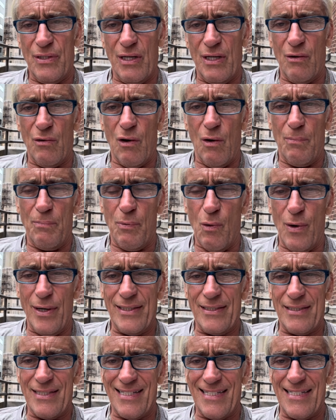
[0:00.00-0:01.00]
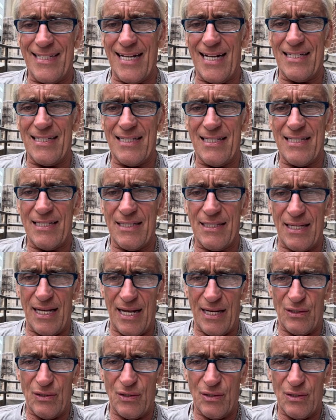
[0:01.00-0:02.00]

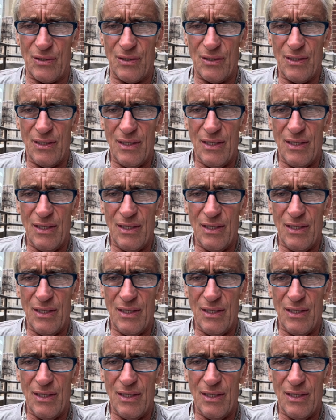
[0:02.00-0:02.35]
0.66.